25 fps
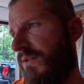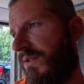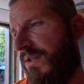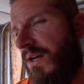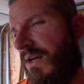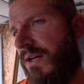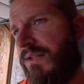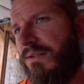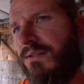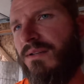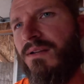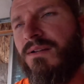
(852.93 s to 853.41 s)

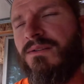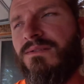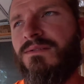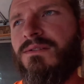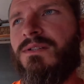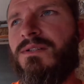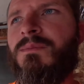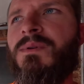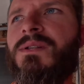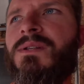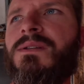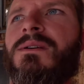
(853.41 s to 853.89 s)
content's
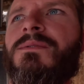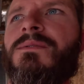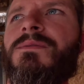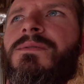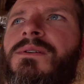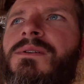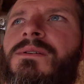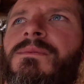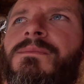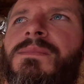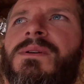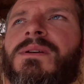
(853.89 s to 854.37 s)
going to be
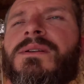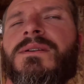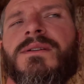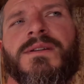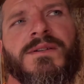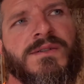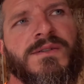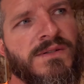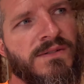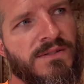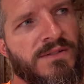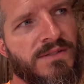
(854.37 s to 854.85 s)
different.
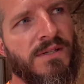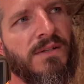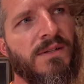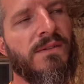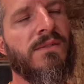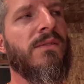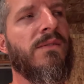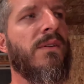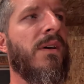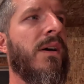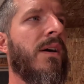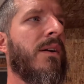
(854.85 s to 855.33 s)
Conditions
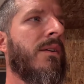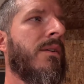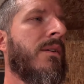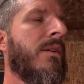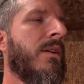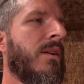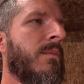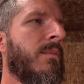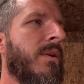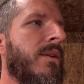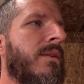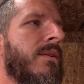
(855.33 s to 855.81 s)
outside are
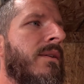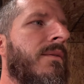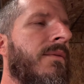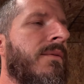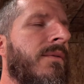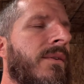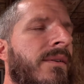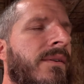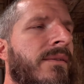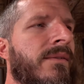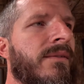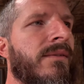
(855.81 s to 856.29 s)
going to be
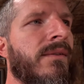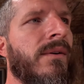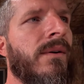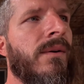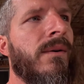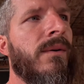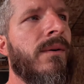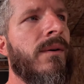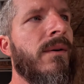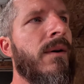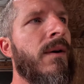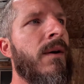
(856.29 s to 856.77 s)
different.
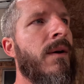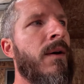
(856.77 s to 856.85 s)
So